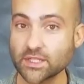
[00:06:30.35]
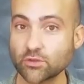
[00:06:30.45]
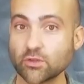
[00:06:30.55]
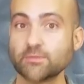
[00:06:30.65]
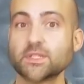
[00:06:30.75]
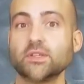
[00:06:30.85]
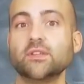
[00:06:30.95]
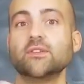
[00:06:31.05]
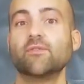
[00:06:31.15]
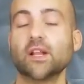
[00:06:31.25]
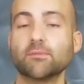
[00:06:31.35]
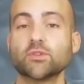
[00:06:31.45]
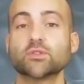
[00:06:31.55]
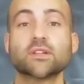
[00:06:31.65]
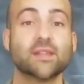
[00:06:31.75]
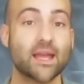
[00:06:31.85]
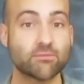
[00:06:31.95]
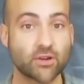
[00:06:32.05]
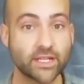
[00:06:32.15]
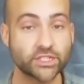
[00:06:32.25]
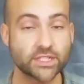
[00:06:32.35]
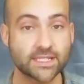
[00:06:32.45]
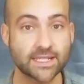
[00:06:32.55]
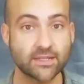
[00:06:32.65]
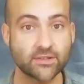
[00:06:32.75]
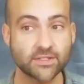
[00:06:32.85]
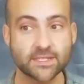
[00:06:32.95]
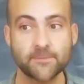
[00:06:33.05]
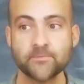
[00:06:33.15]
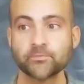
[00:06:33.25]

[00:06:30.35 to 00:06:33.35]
group so you develop those collaboration skills